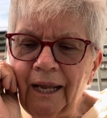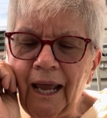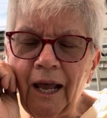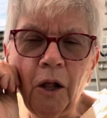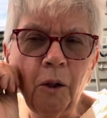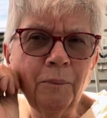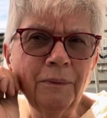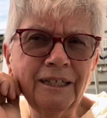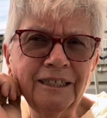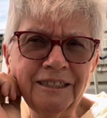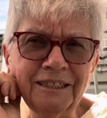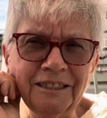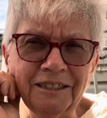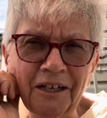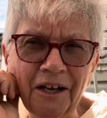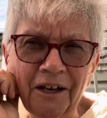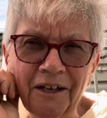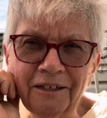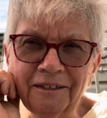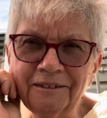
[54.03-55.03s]
Hellman's
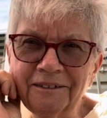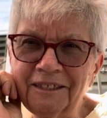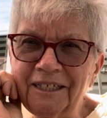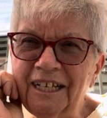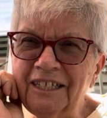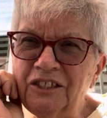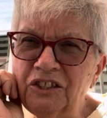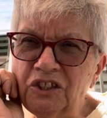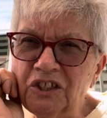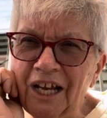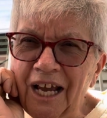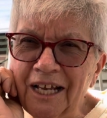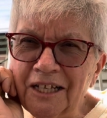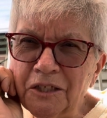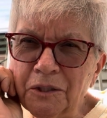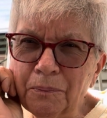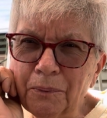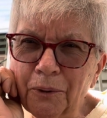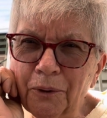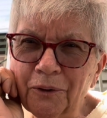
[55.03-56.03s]
son. Today's
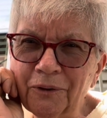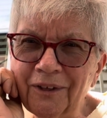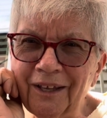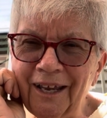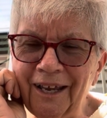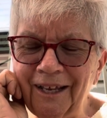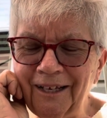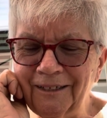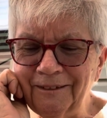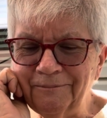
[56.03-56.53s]
John's birthday.